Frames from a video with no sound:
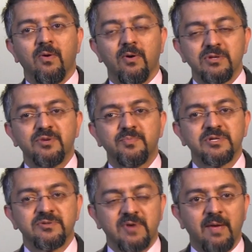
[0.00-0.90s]
Also
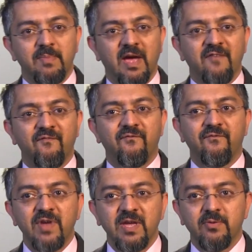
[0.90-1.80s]
prescribe at
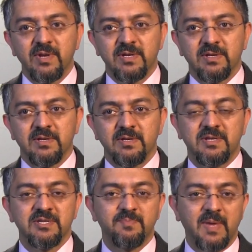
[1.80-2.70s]
frequent
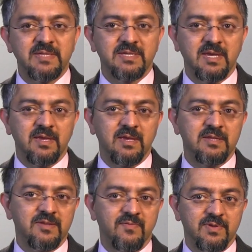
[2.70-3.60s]
dispensing
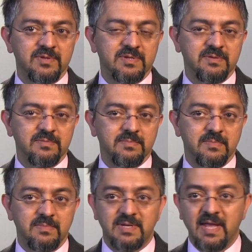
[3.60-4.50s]
intervals,
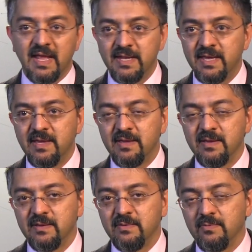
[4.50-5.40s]
daily,
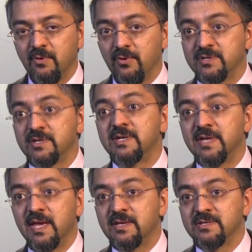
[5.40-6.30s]
alternate
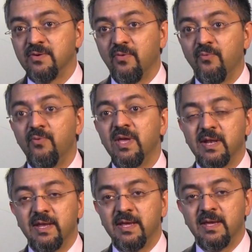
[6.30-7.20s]
days,
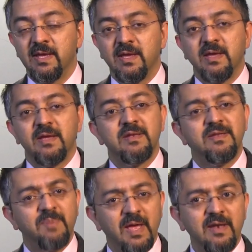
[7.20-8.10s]
weekly,
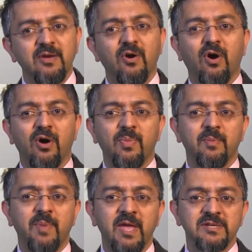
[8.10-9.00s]
depending on
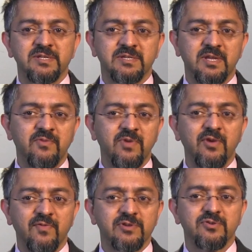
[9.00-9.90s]
the patient's degree
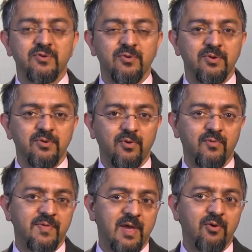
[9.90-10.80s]
of control
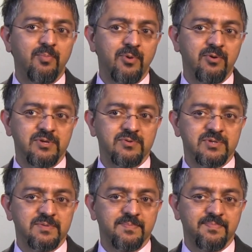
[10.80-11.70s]
over their opioid use.